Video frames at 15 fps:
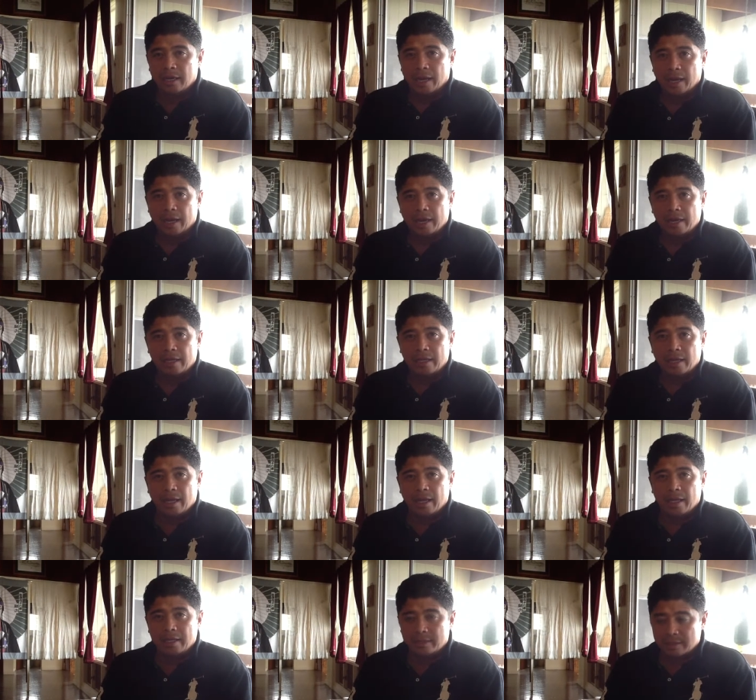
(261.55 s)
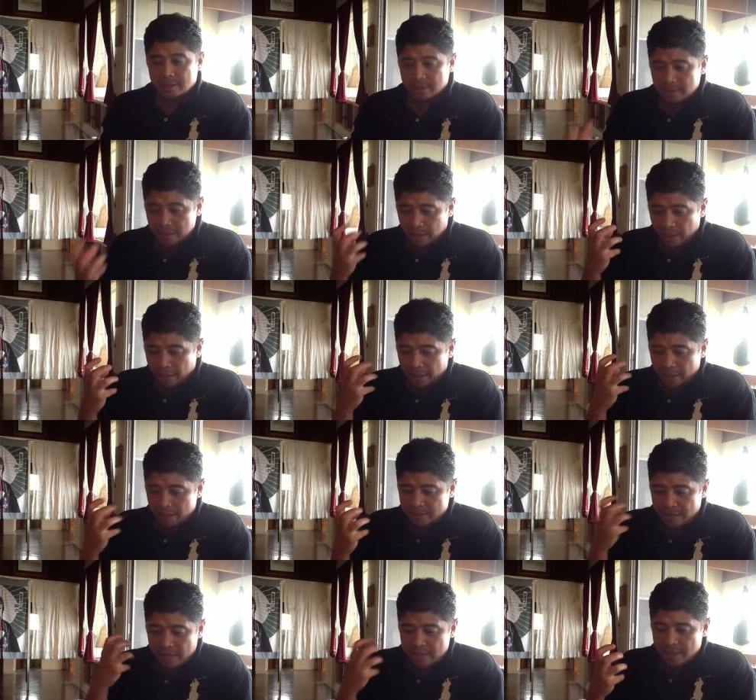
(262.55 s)
And and, and and to
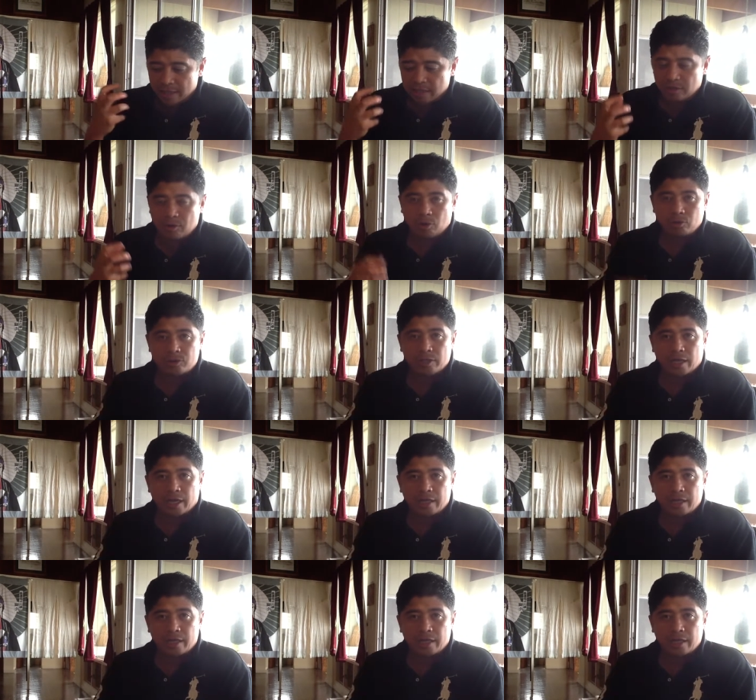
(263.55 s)
take in the coaching.